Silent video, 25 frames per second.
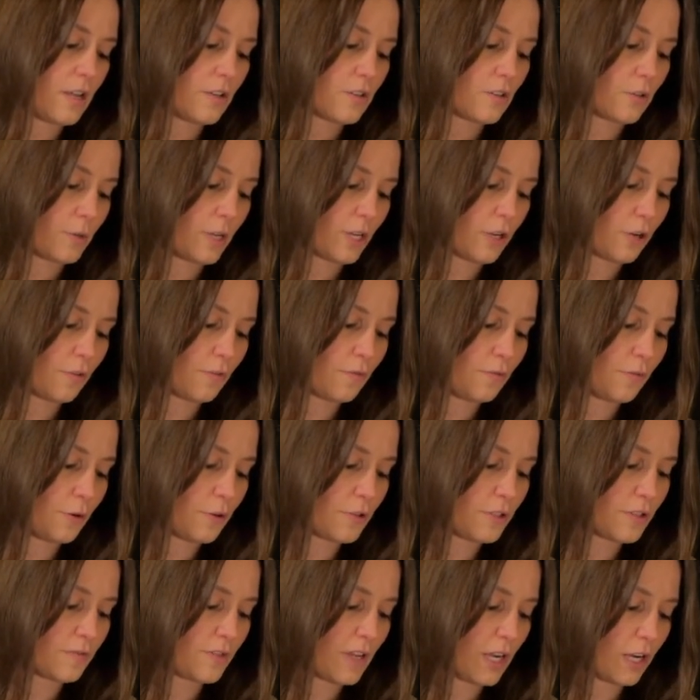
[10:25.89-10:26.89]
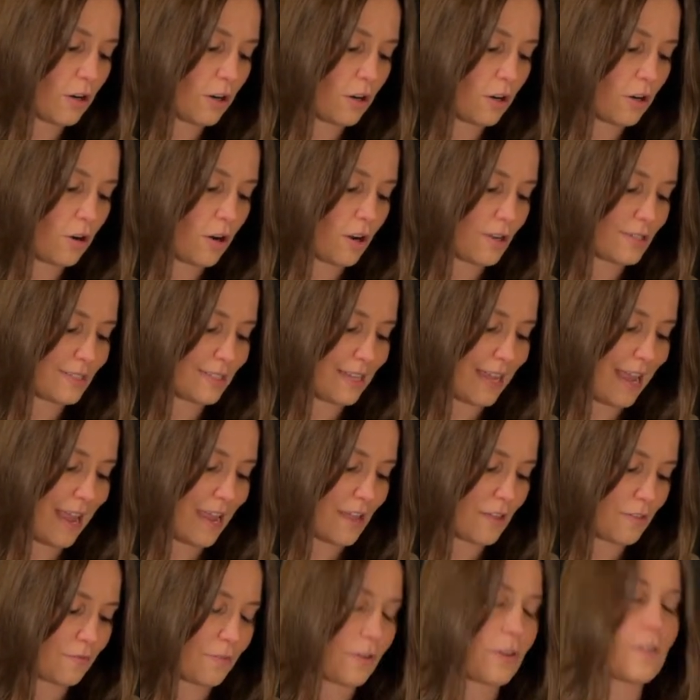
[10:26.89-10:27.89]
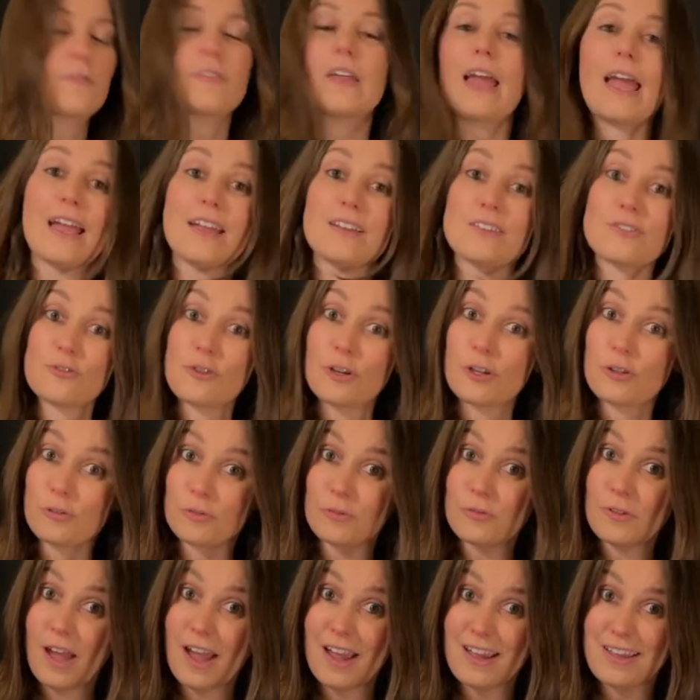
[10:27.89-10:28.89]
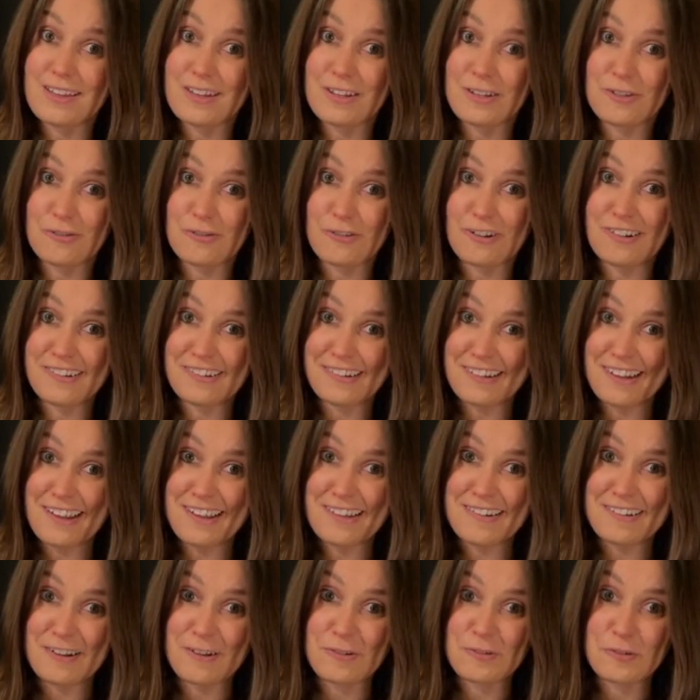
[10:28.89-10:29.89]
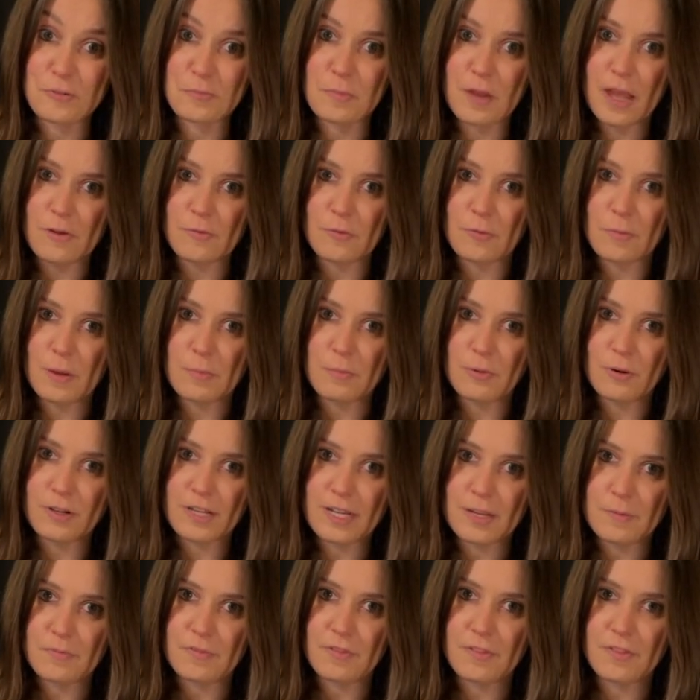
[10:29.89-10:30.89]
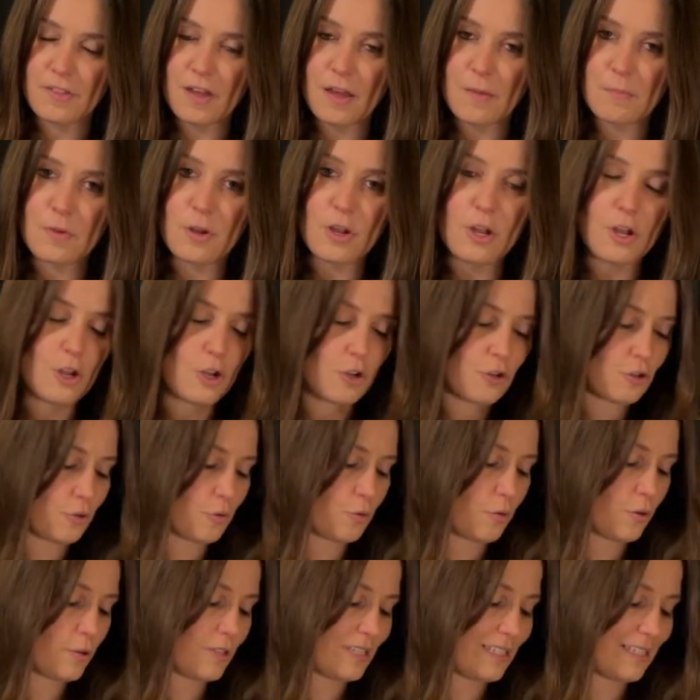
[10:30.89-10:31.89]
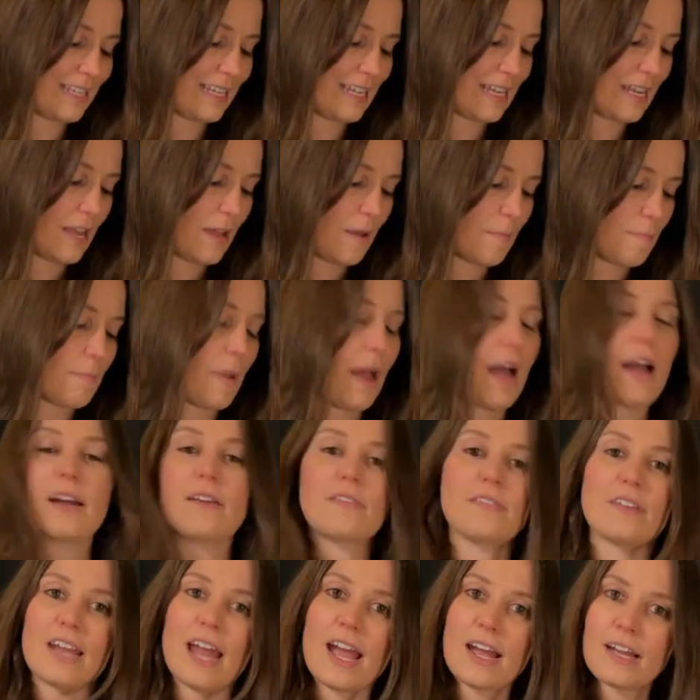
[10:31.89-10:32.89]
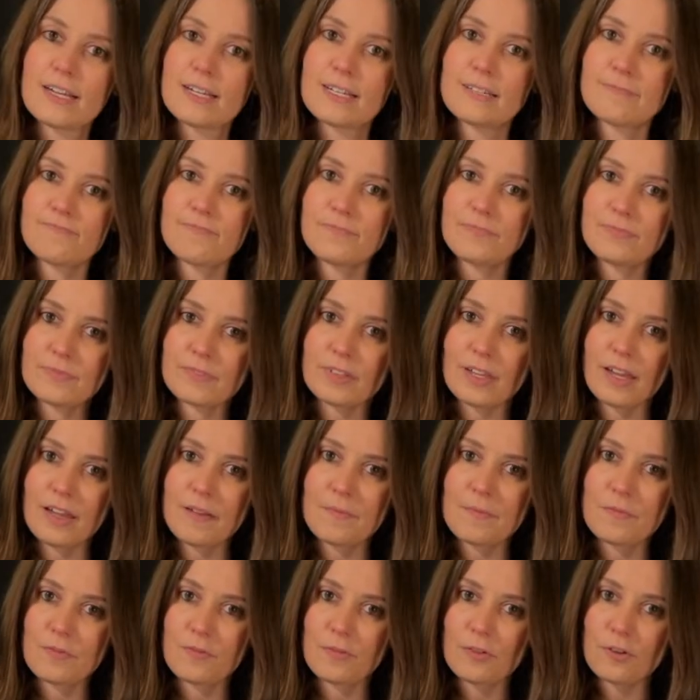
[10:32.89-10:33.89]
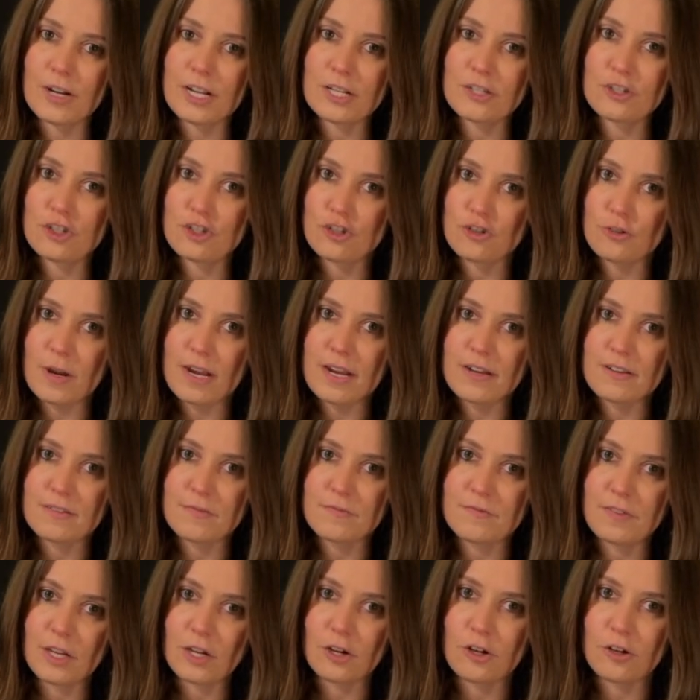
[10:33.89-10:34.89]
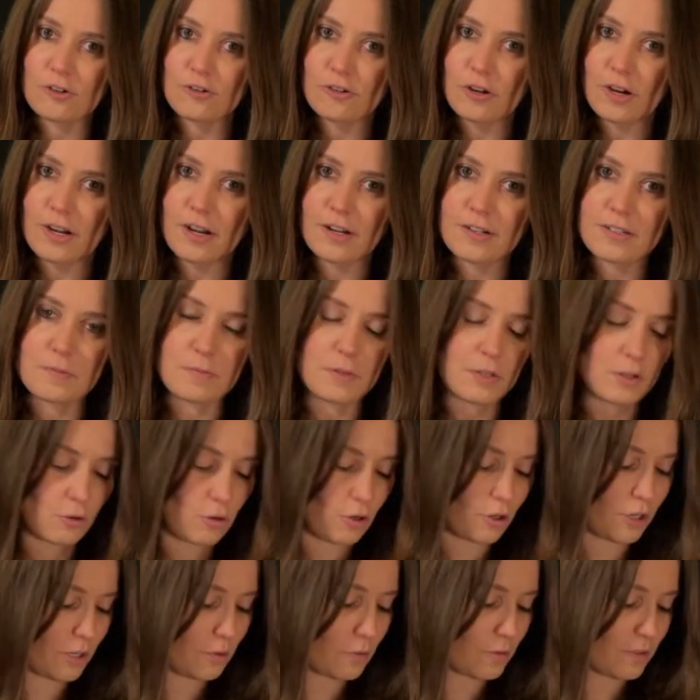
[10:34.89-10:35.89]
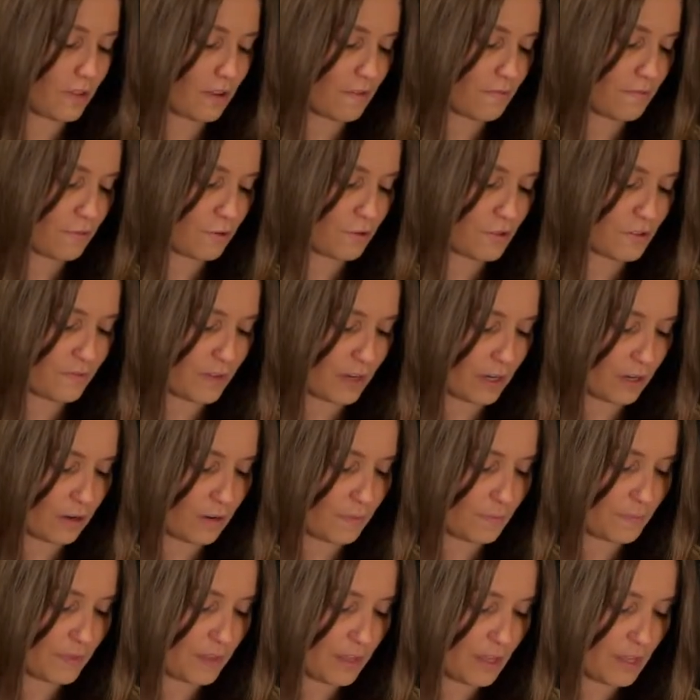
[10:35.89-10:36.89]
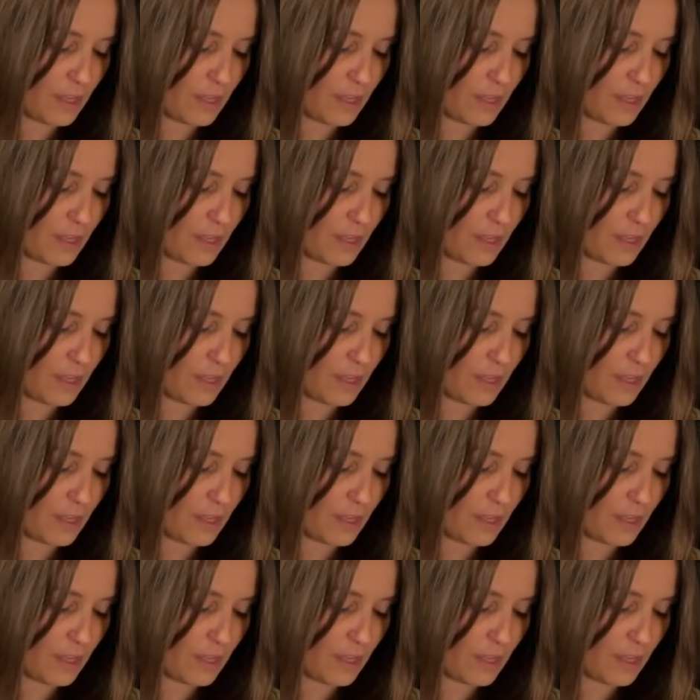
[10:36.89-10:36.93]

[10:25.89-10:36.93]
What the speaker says: So get your first finger across the 8th fret of the A string through the high E string, okay? Not too bad. Remember, keep the thumb towards the back of the neck, okay? For a nice straight finger, try not to be crooked with that first finger.